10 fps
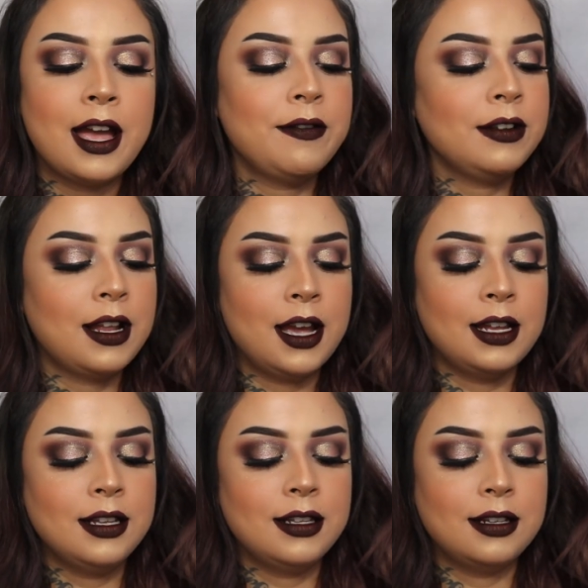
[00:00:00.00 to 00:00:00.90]
haven't
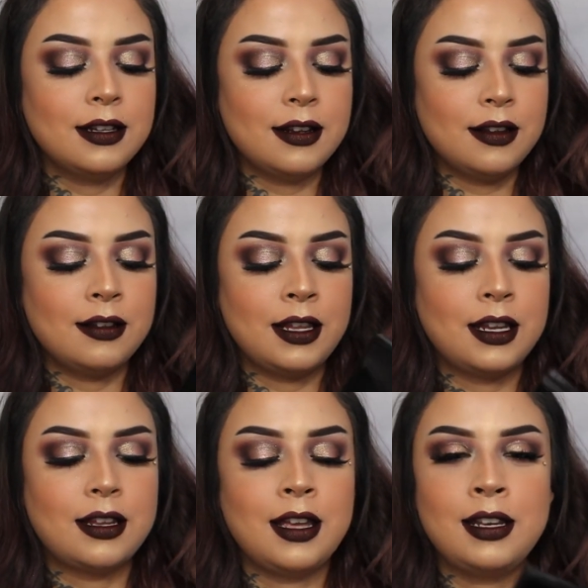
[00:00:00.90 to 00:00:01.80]
had
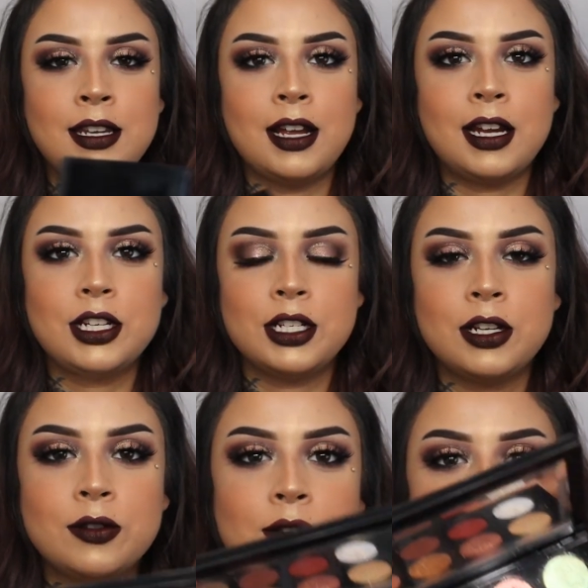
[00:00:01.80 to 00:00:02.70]
like any
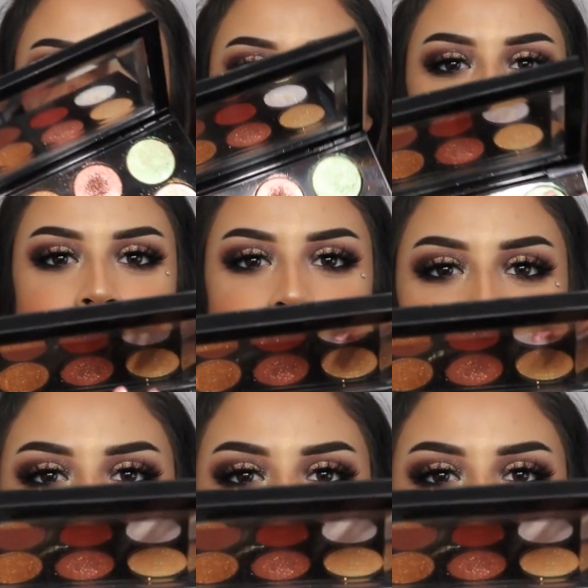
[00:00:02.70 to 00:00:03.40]
eyeshadows like these